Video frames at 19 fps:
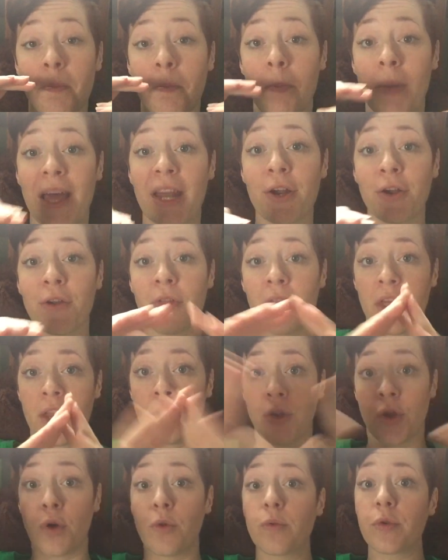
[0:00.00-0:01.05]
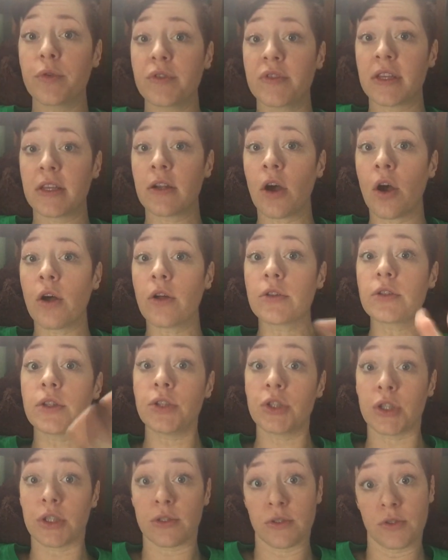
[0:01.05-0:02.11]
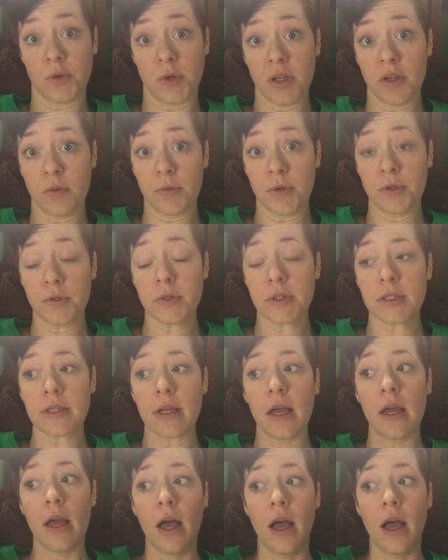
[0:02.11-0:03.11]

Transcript: better than no roots at all to just soil roots.